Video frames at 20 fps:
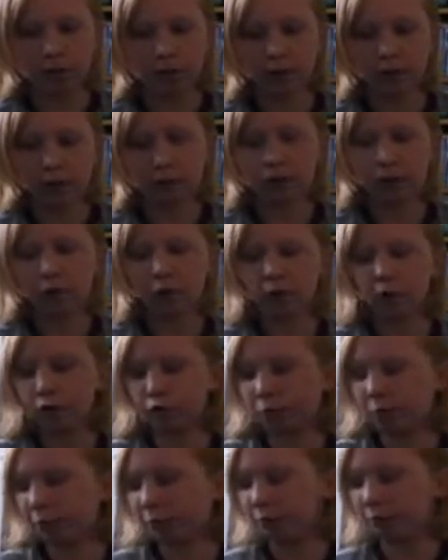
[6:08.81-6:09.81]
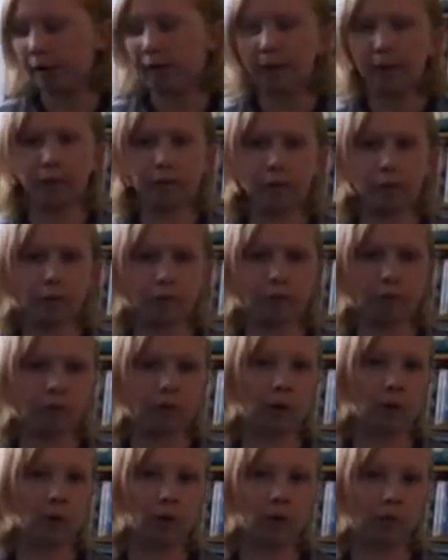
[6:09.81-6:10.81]
Then I've got an assortment of pants and
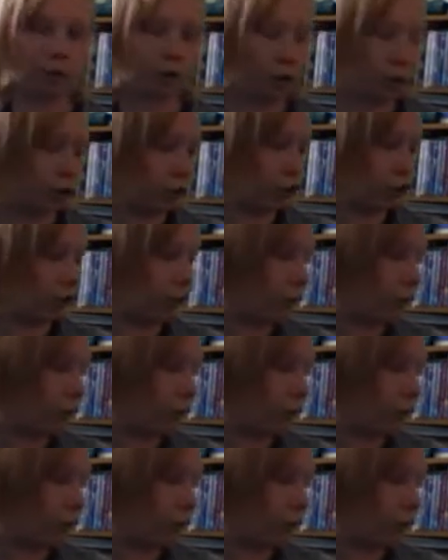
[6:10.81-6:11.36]
whatnot, and I'm not going to